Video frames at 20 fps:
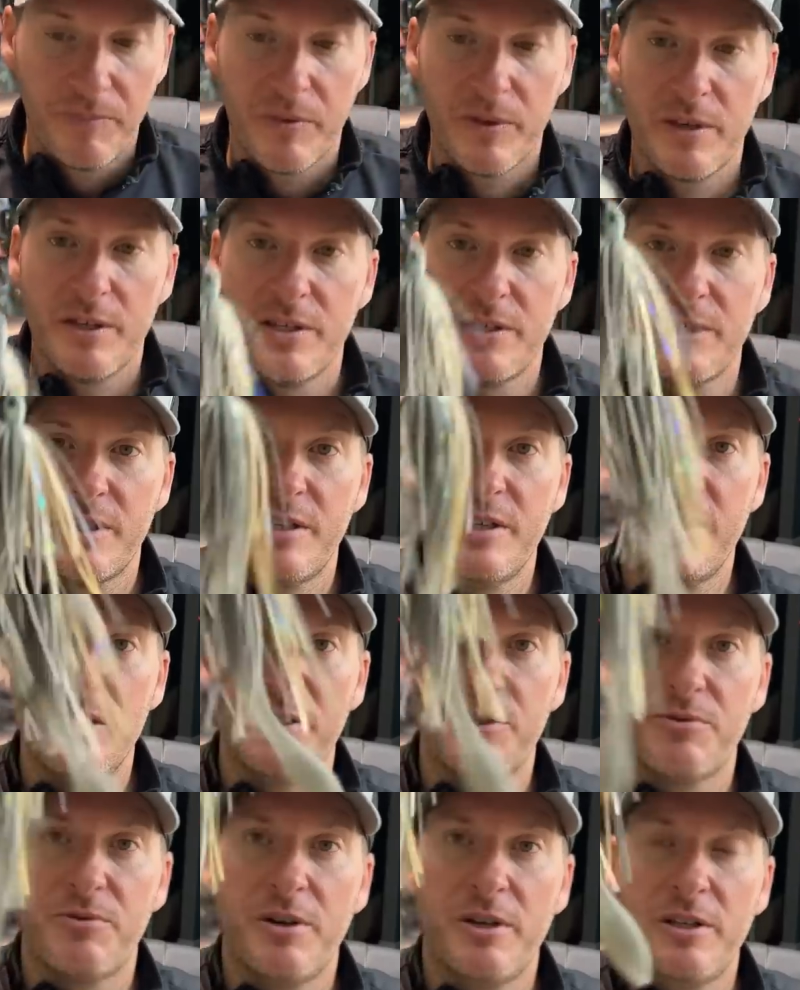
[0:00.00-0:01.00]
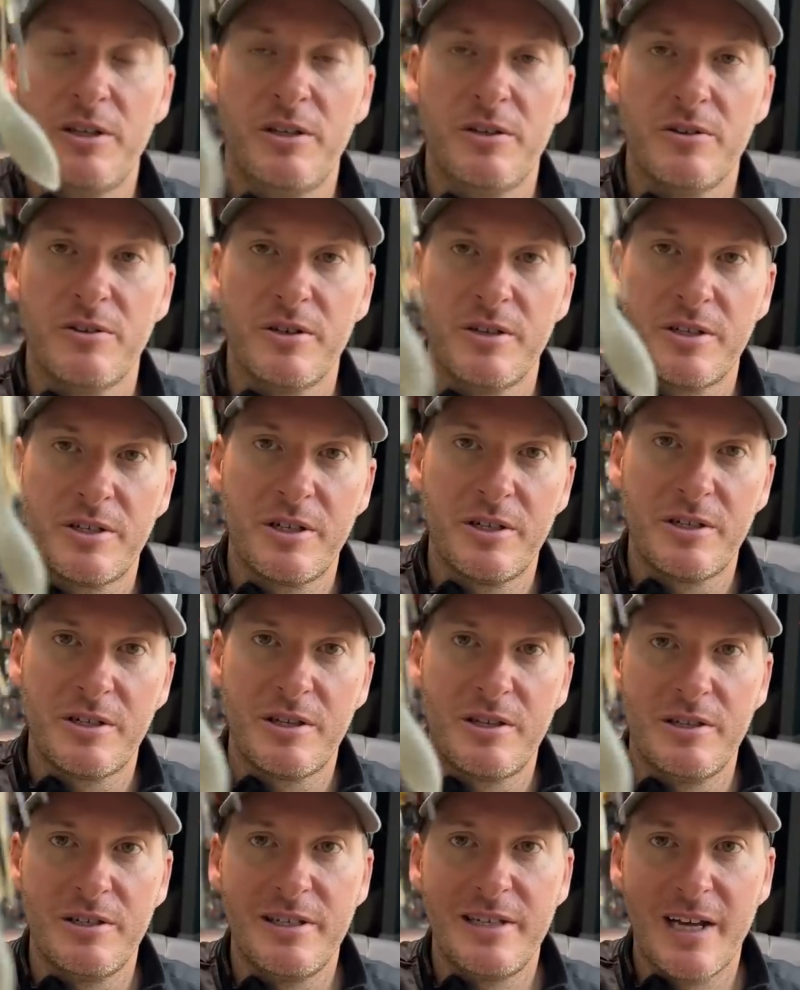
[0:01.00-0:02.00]
is this right here. This is
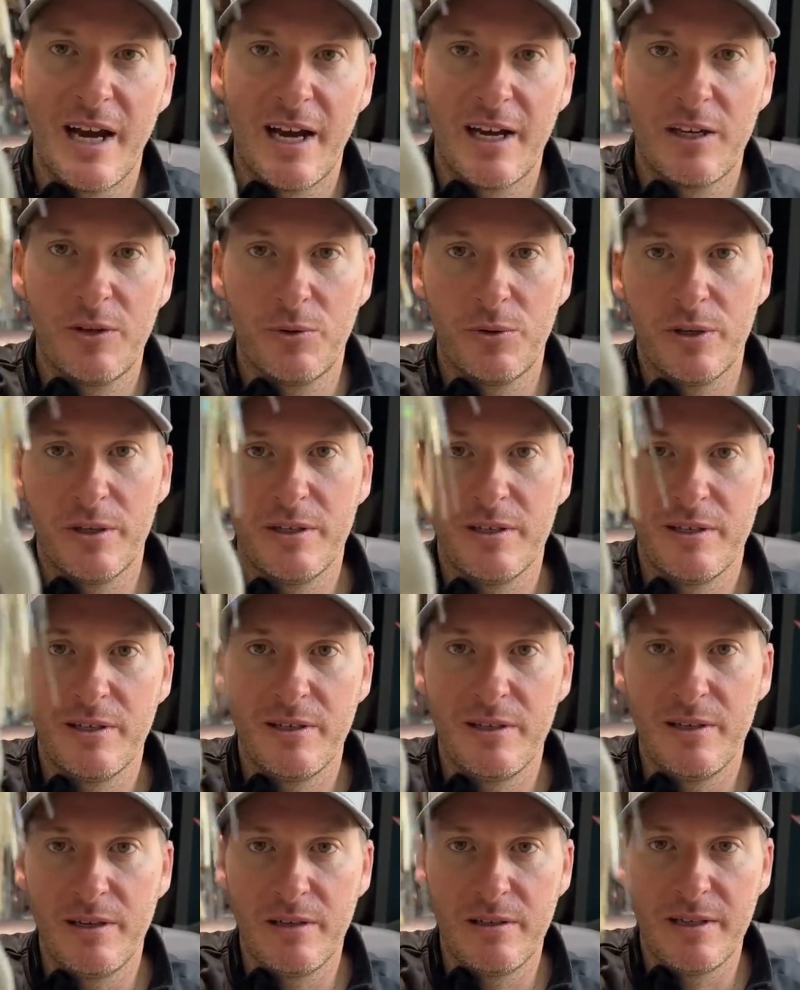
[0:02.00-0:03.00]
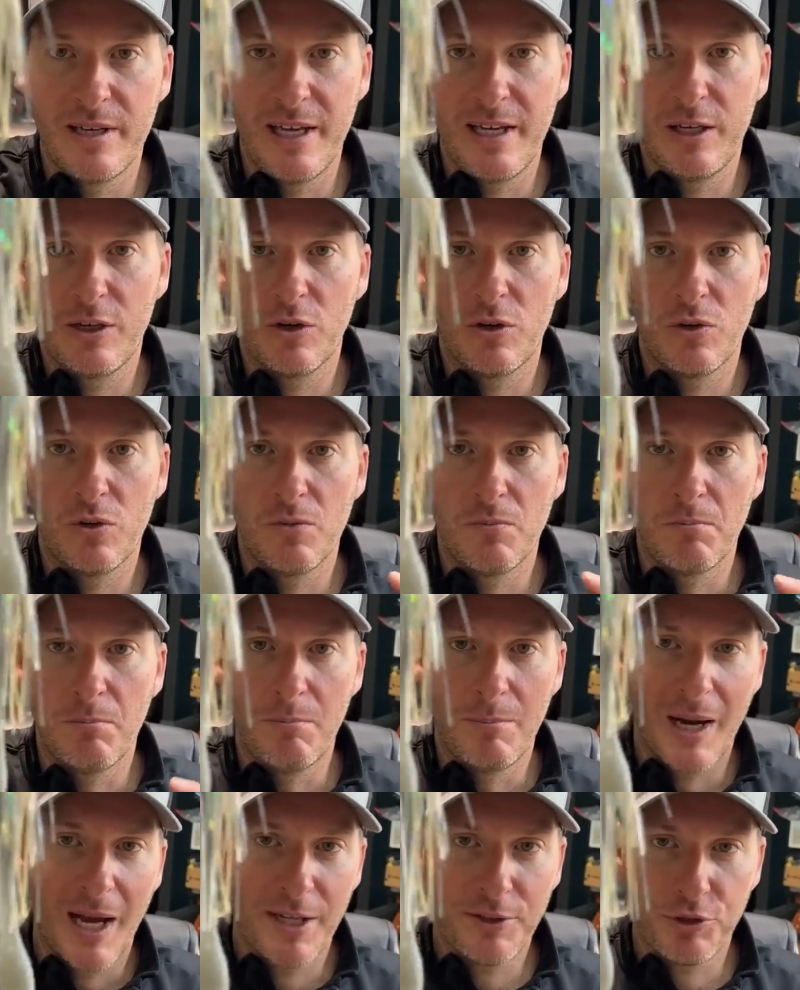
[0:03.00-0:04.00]
the Daiwa Nako
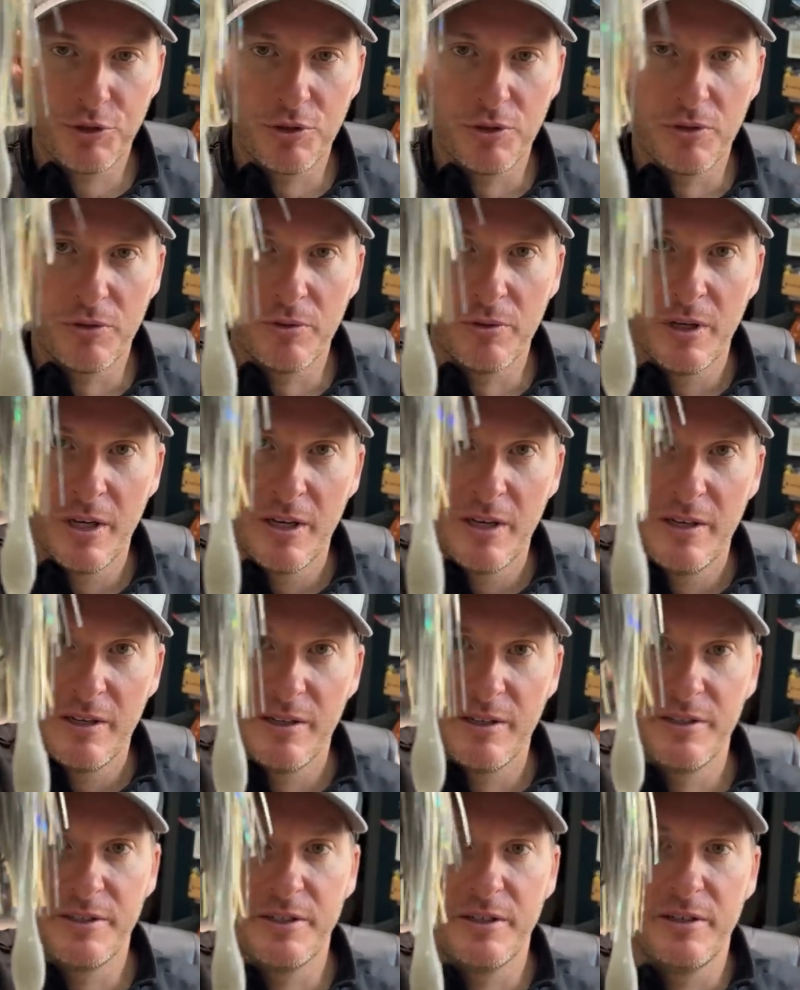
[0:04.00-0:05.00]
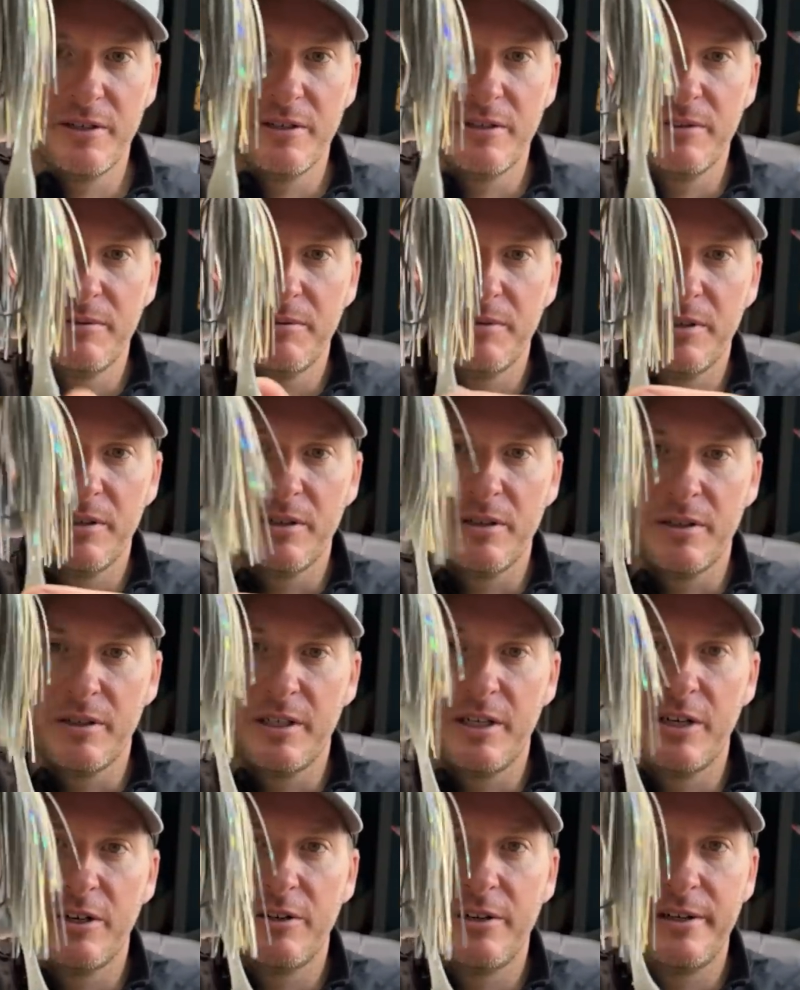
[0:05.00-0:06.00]
Macho. It's a
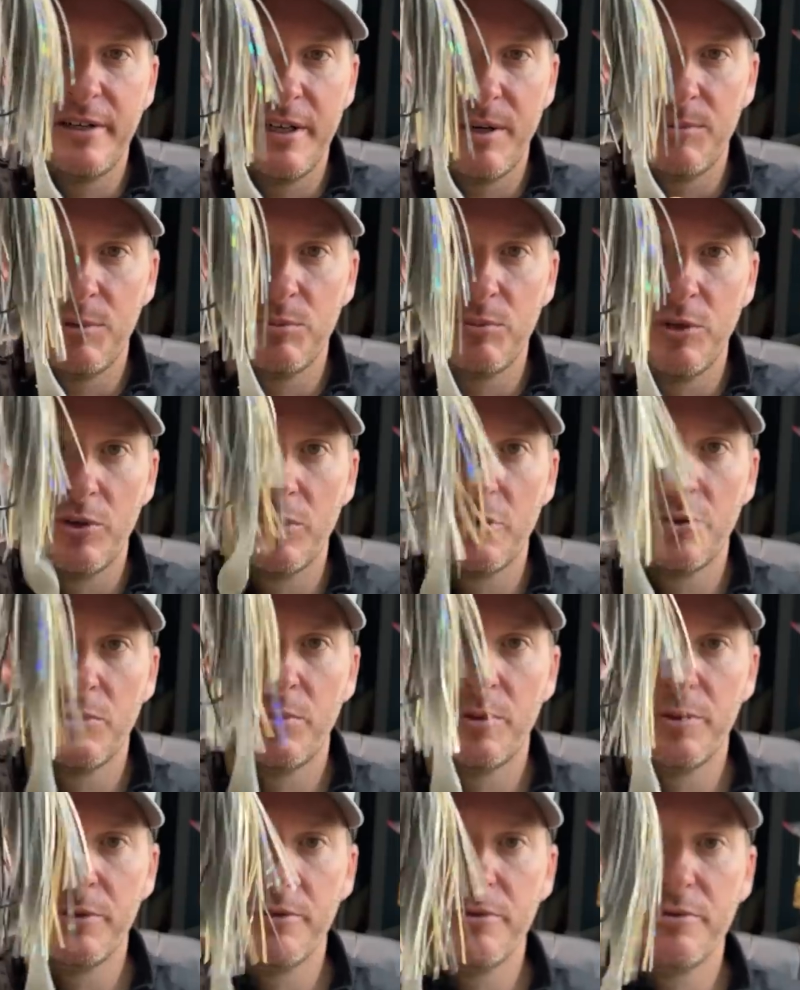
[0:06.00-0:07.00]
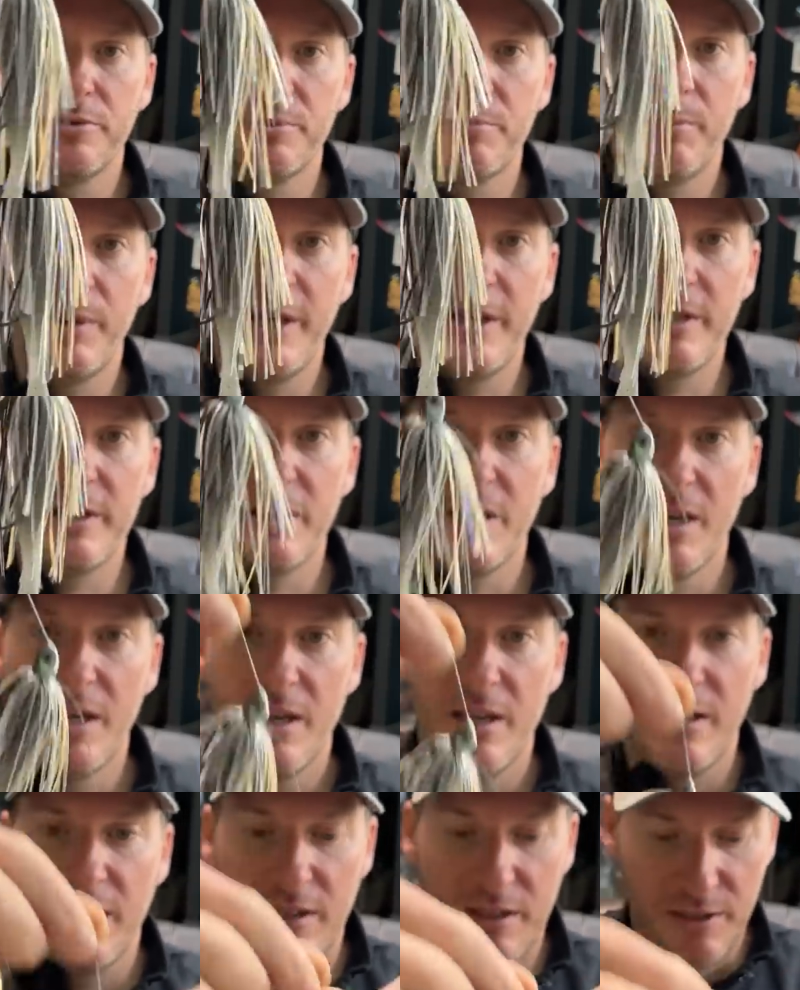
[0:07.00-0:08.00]
Gary Yamamoto produced bait,
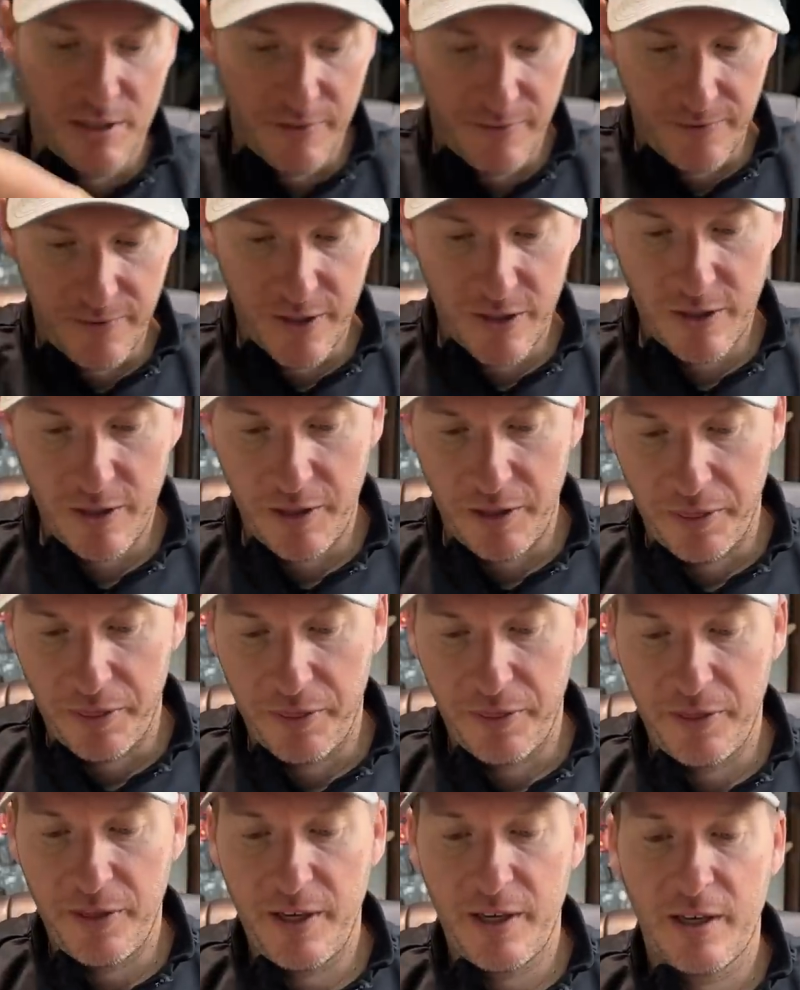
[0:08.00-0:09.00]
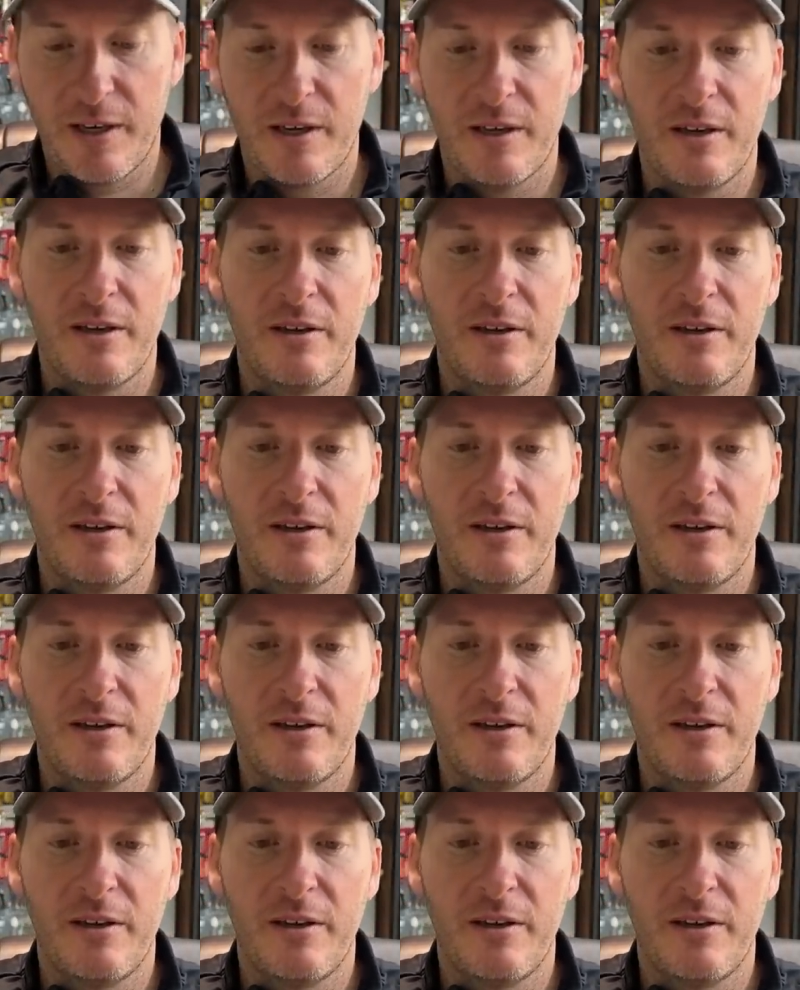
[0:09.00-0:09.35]
and it's a very thick